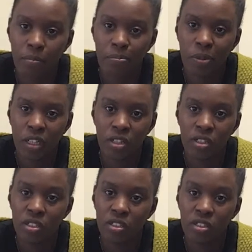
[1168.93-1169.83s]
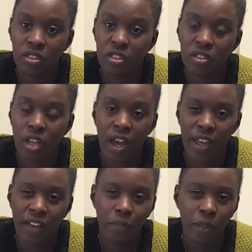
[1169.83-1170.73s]
because I
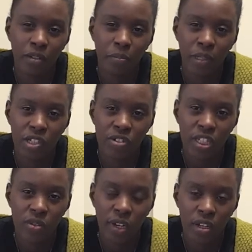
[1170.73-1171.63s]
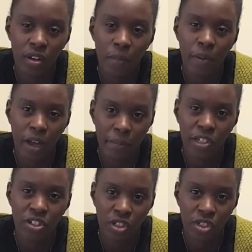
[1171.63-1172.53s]
have been on Pinterest quite a lot, but I'm
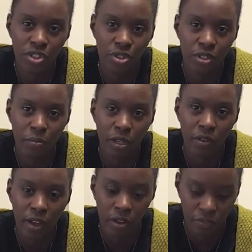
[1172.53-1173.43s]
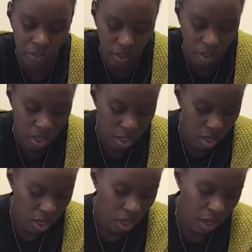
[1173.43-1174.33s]
actually going to choose a meal out of the,
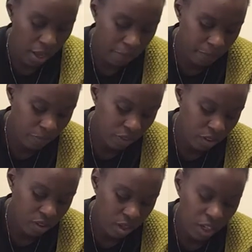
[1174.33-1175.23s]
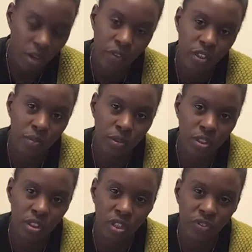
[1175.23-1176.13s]
I know I've got some good
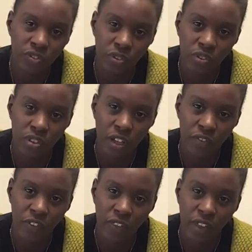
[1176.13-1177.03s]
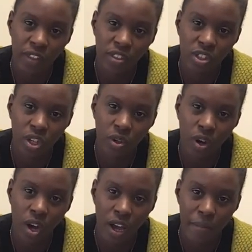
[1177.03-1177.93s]
soul food stuff in there, so
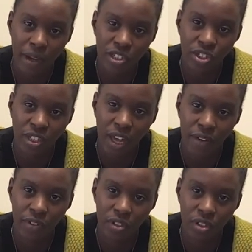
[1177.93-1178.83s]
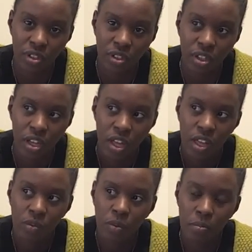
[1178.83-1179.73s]
I'm actually going to have a look.
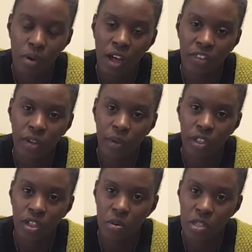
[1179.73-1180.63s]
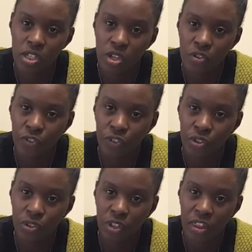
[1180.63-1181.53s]
I think we're going to go with a soul
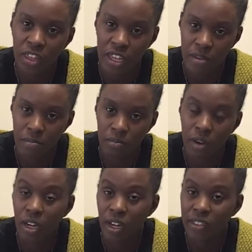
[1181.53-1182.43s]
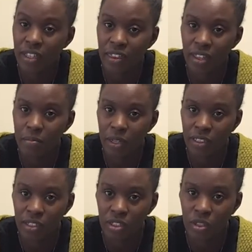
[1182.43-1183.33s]
food theme. I like to theme my
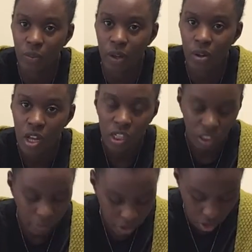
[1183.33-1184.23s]
dinners as well. So we're going to